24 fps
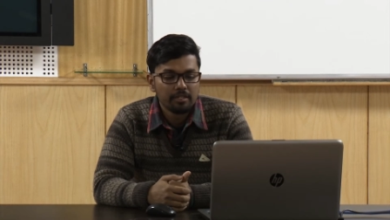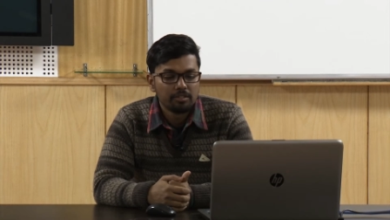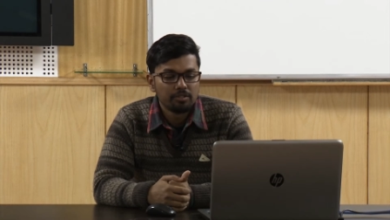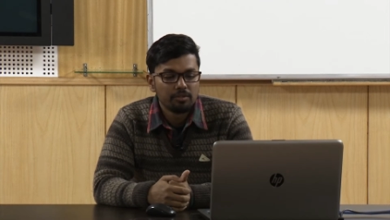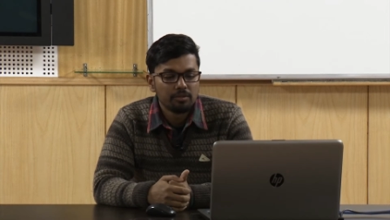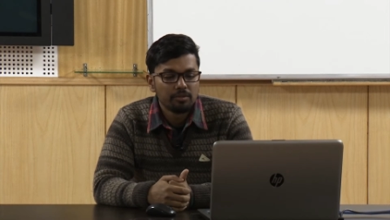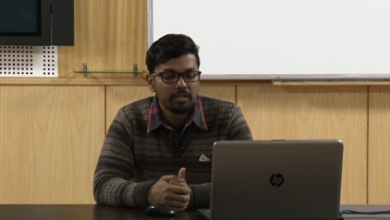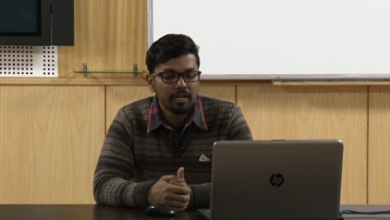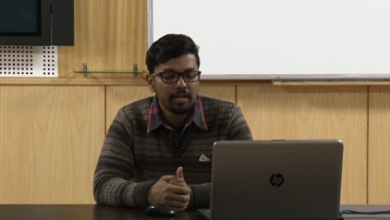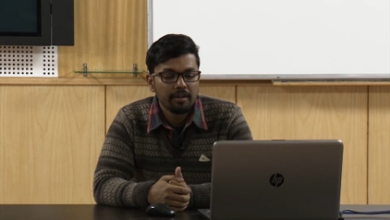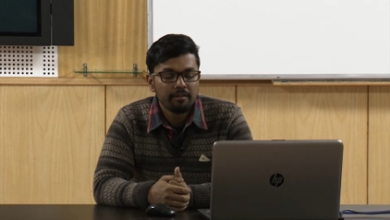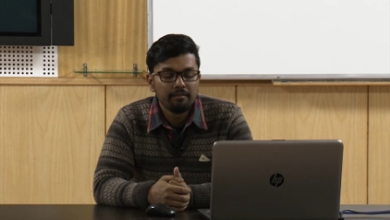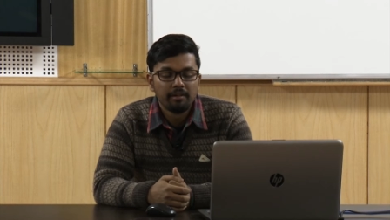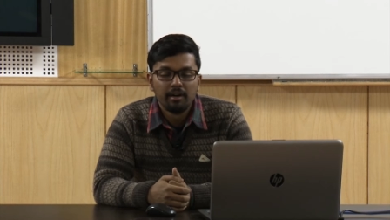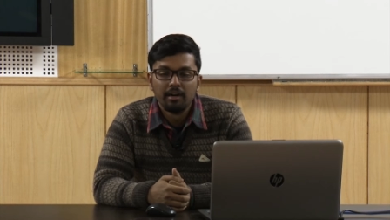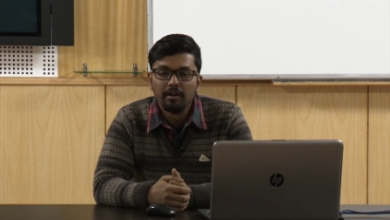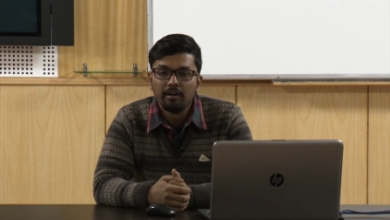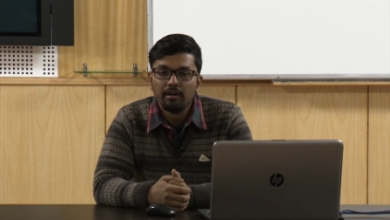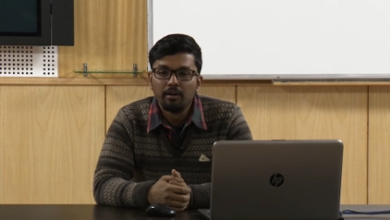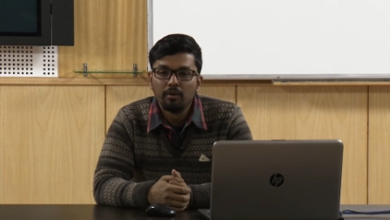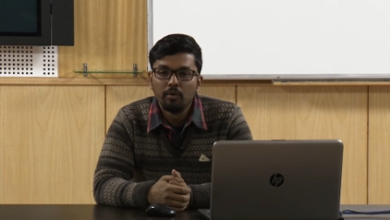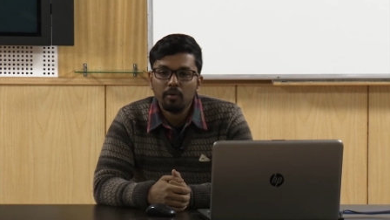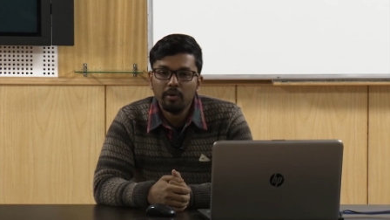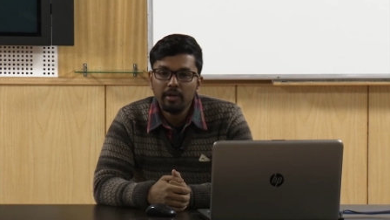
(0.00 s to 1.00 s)
so they
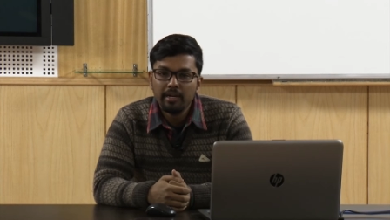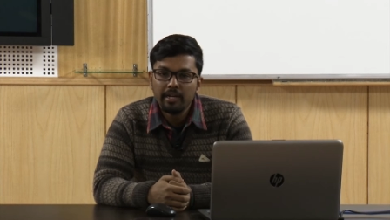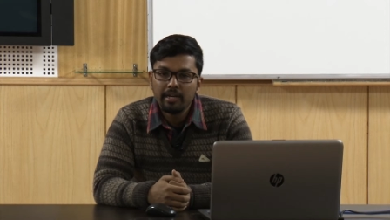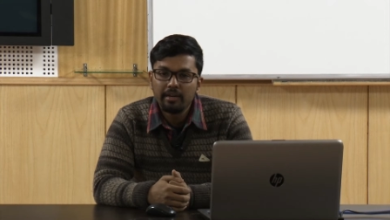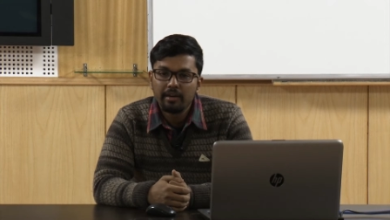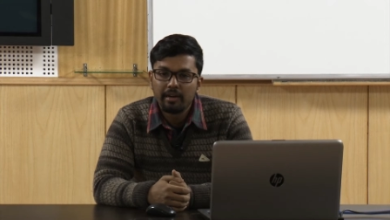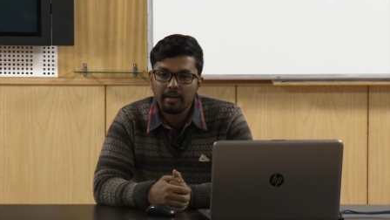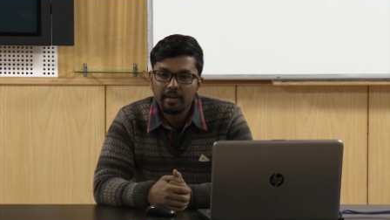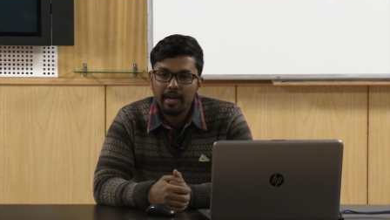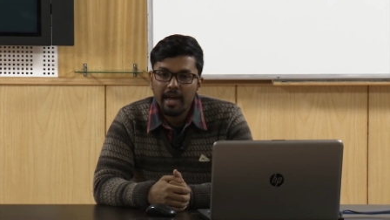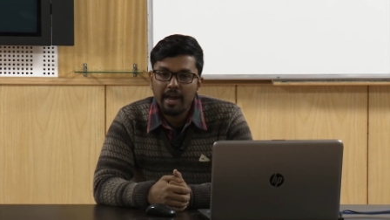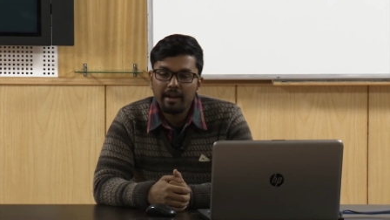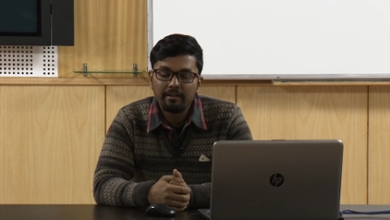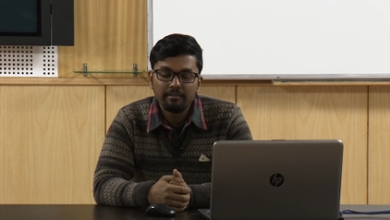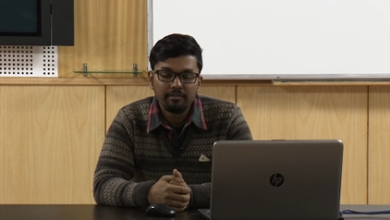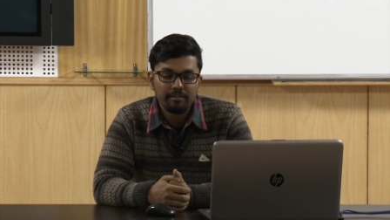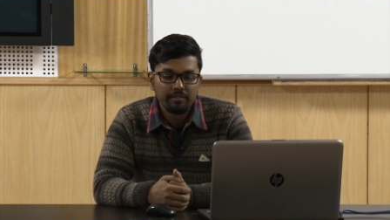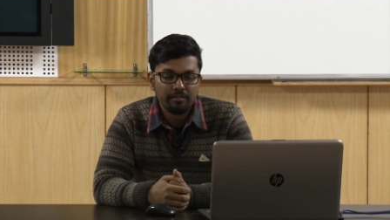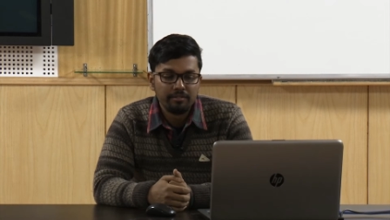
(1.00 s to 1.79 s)
only can